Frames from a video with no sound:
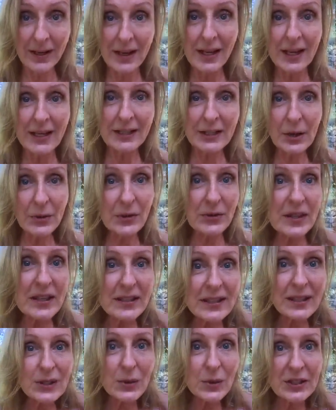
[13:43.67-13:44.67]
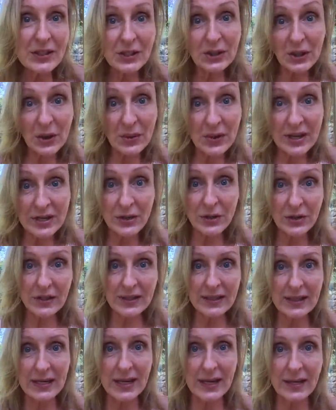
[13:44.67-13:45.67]
So this is what's so
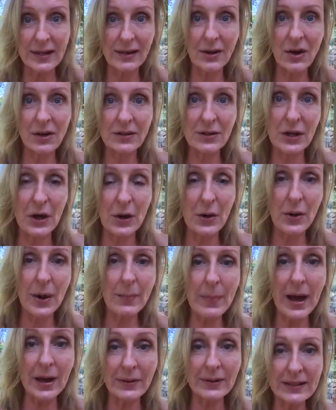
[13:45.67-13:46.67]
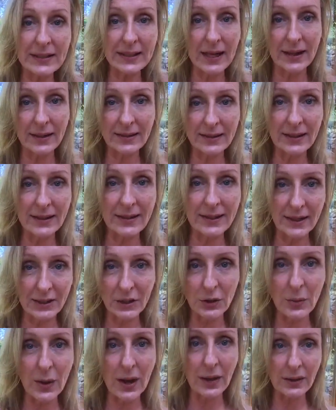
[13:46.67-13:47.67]
interesting also about sex and
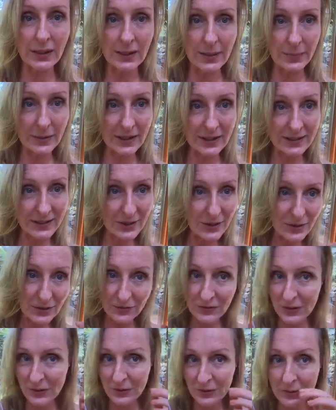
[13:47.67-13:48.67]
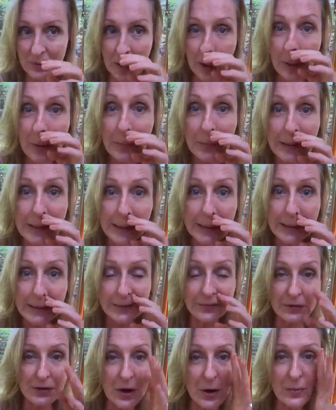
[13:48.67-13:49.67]
sexuality, because those of you who know me and
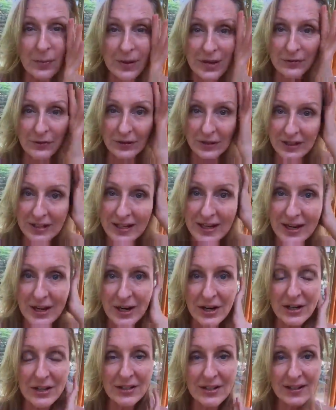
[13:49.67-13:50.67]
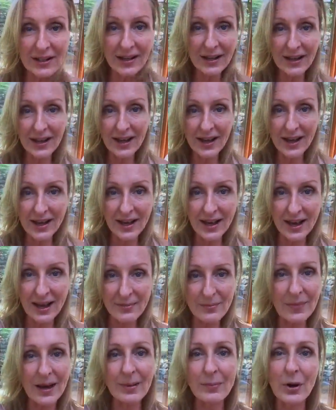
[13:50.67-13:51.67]
have known me for years,
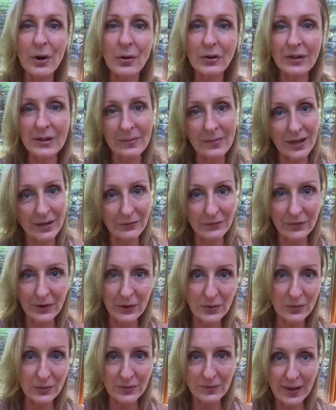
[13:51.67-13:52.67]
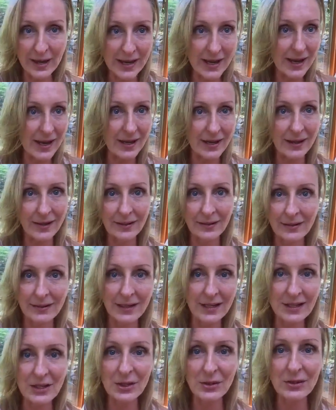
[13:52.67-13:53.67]
I'm holding my phone with my hand.
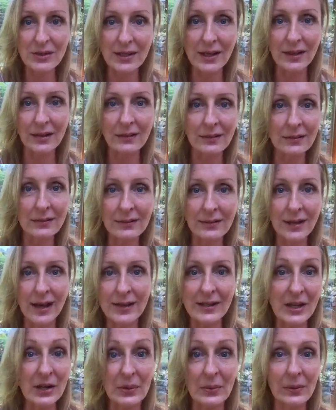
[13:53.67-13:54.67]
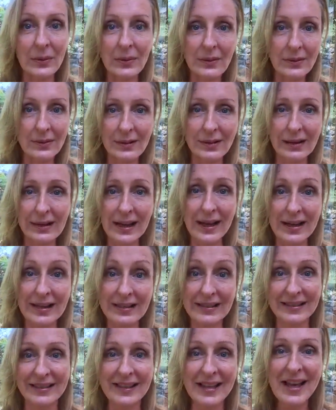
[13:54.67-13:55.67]
Can you tell? I know.
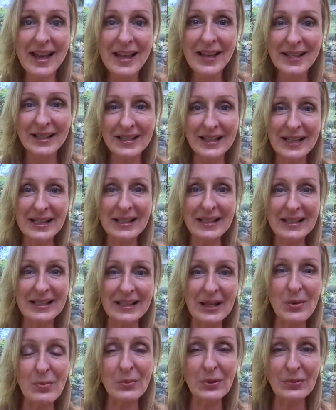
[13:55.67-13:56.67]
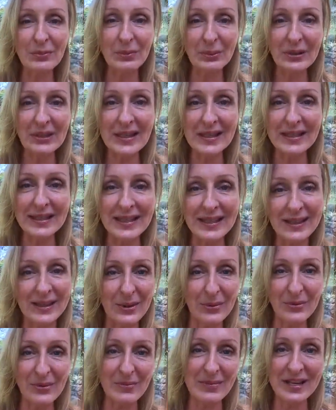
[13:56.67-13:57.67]
Can someone please get the
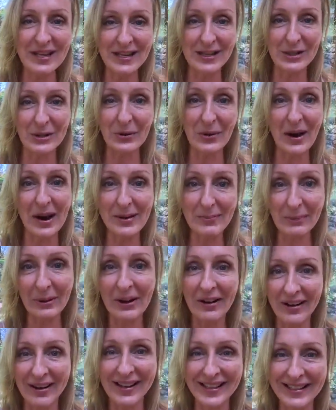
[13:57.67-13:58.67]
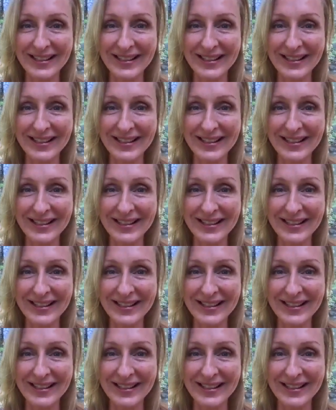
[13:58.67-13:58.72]
woman a tripod?